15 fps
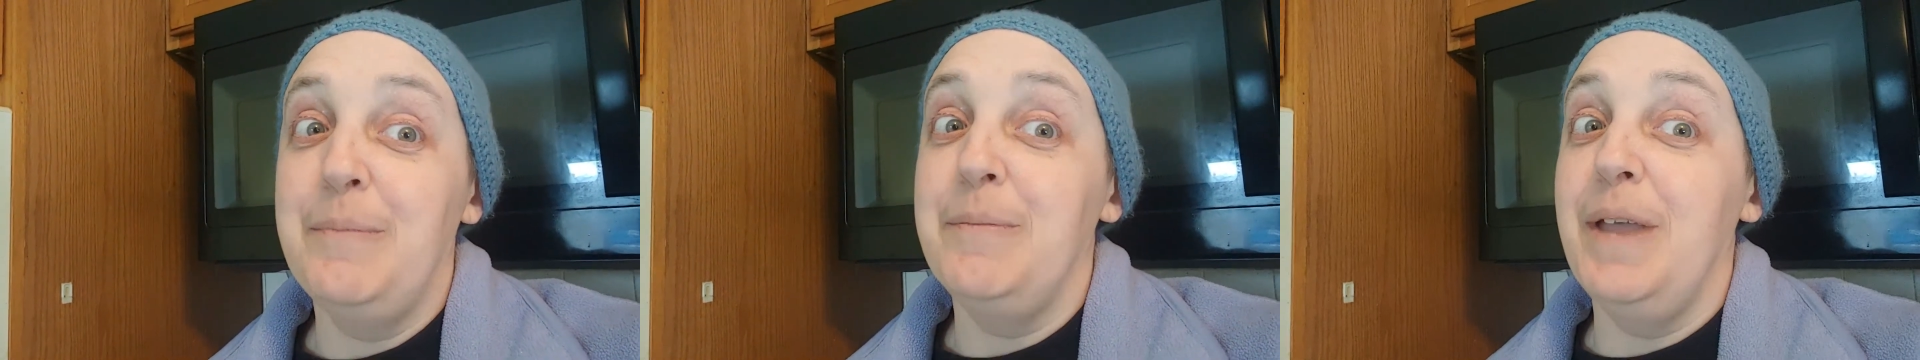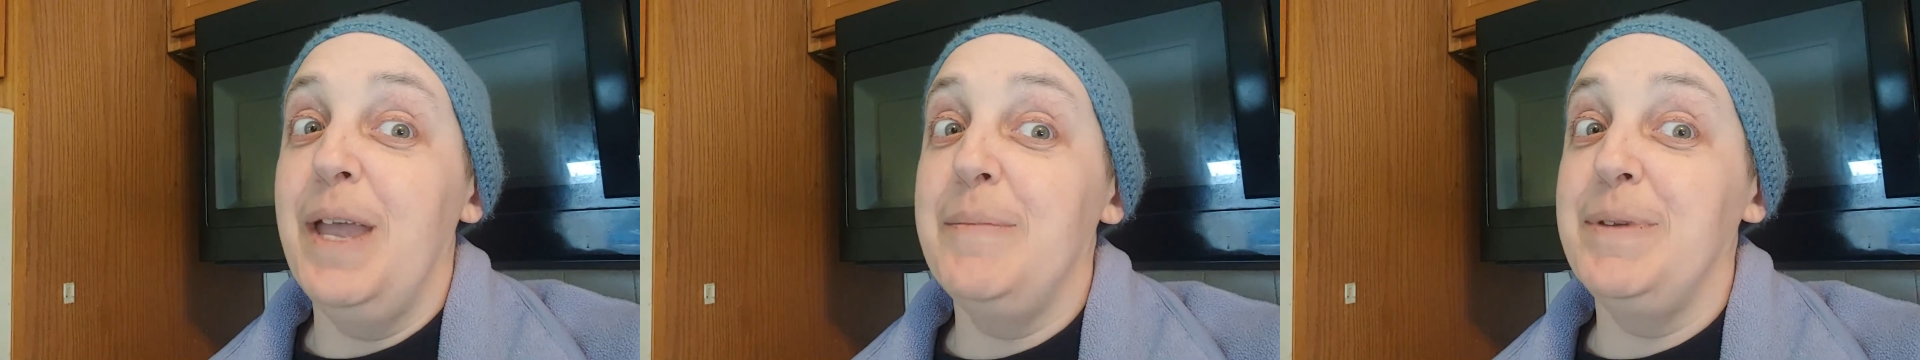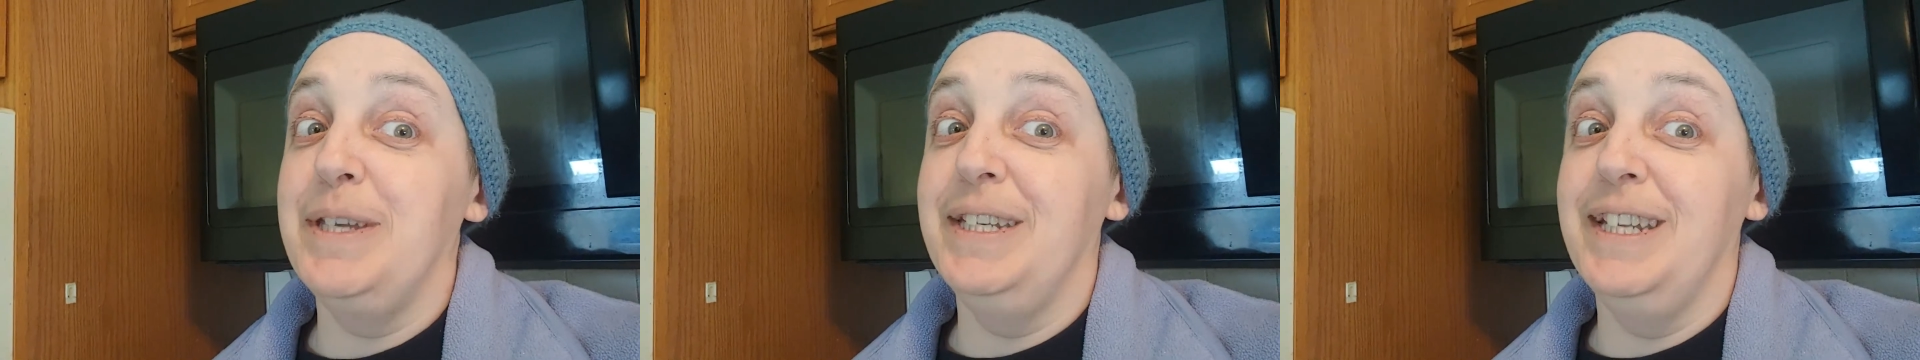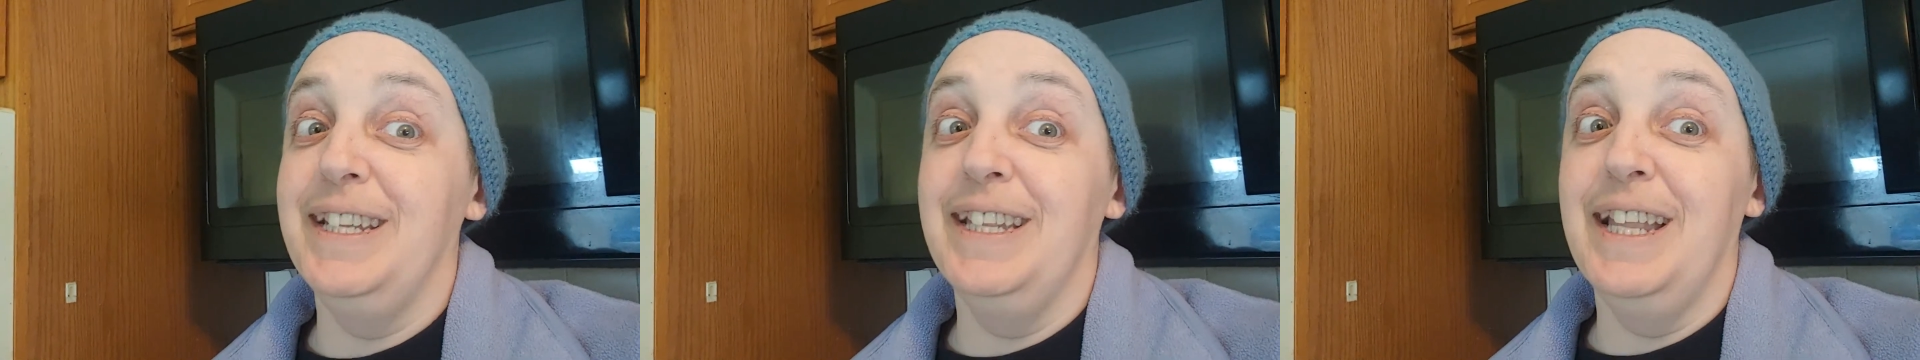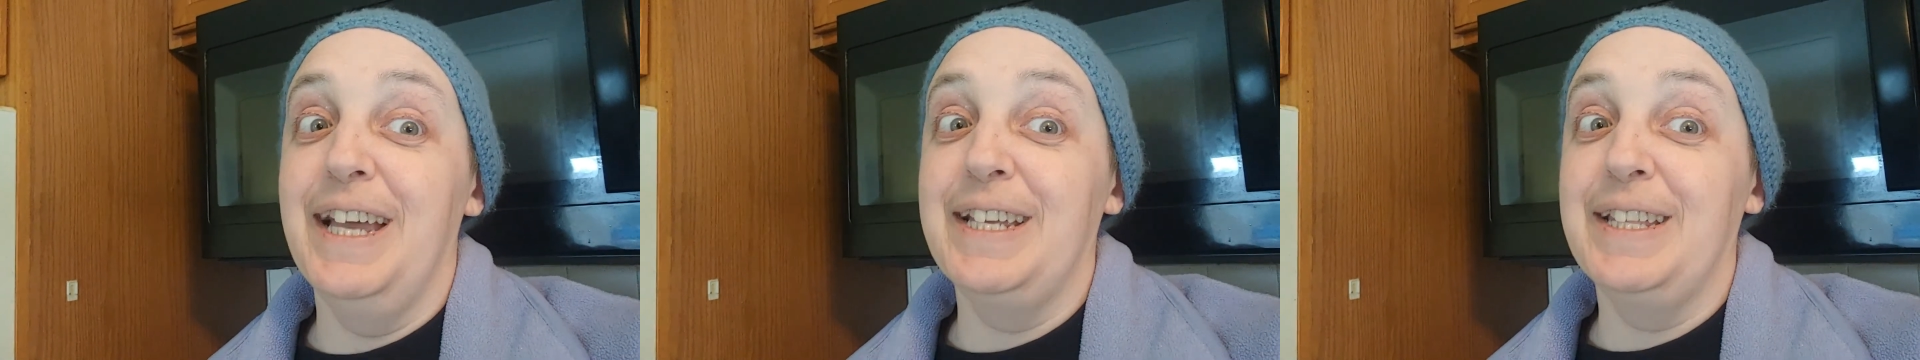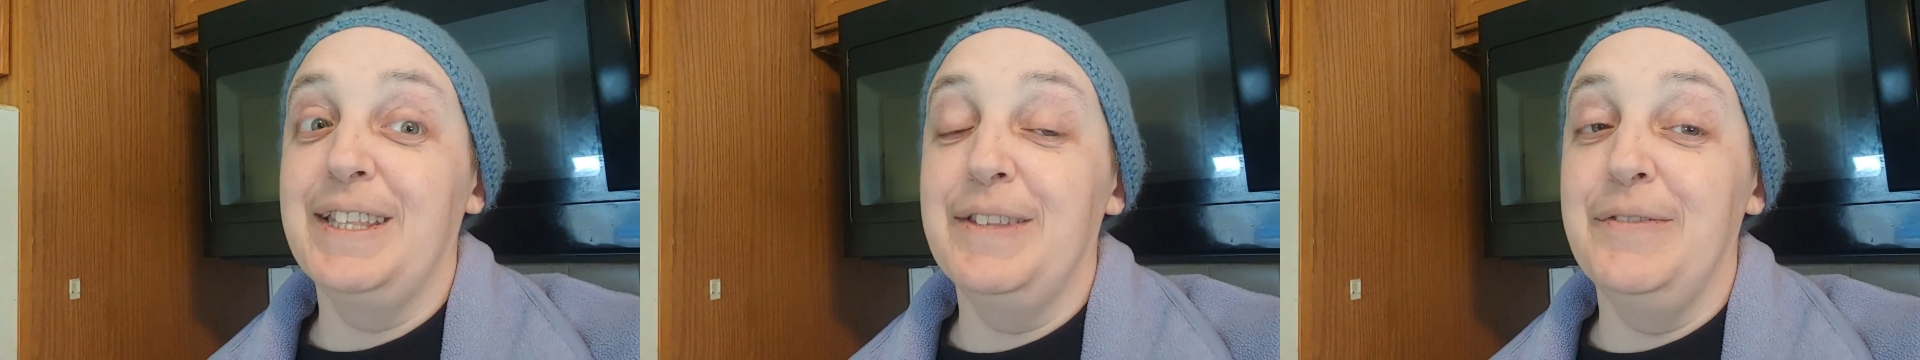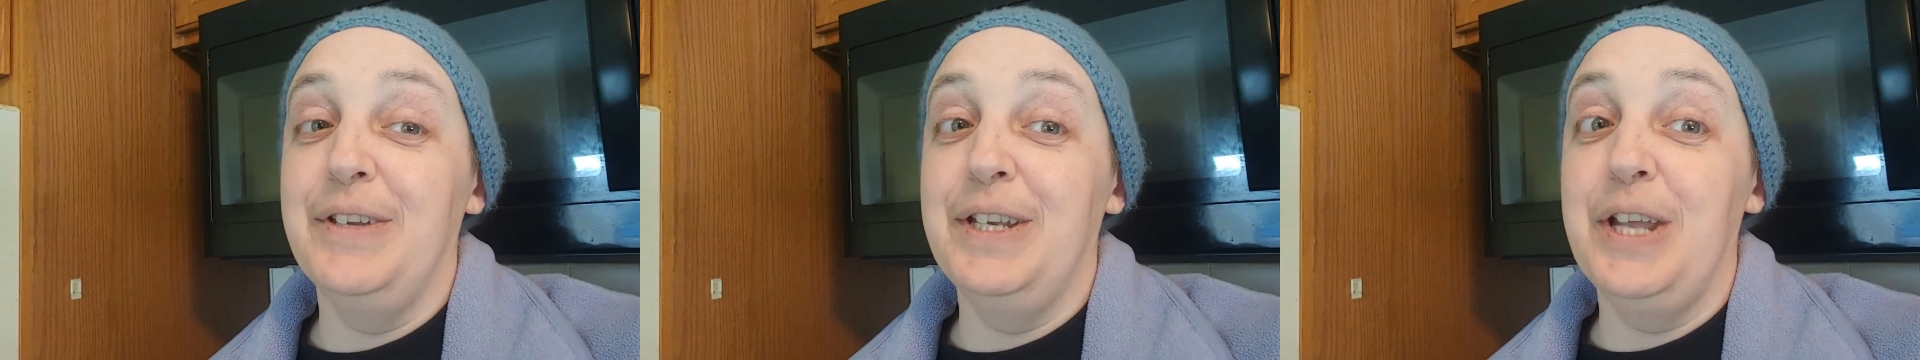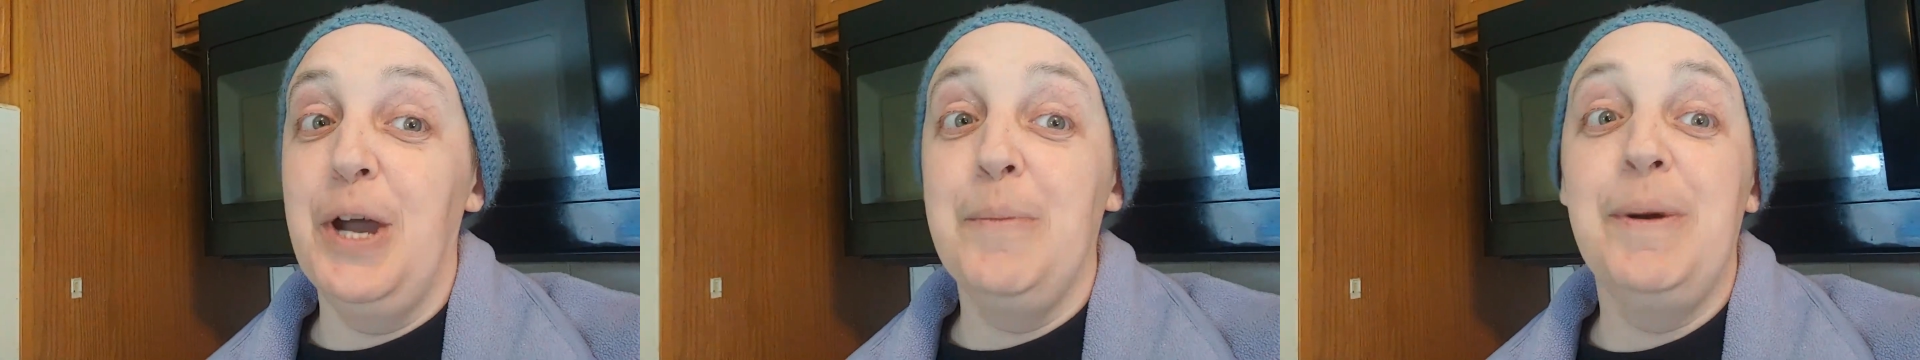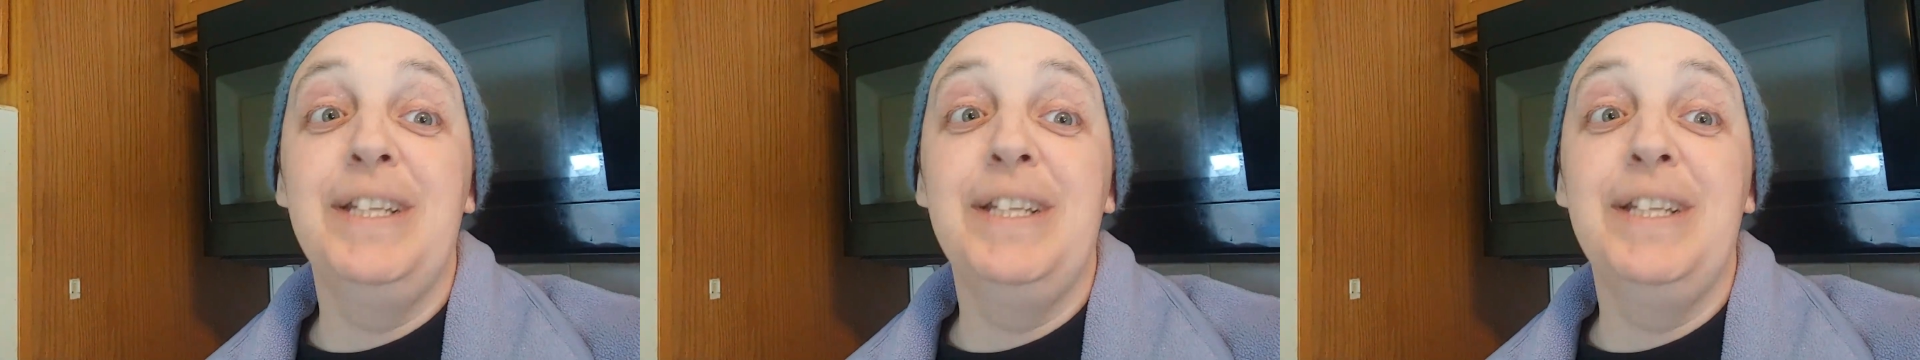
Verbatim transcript: maybe you didn't like the video,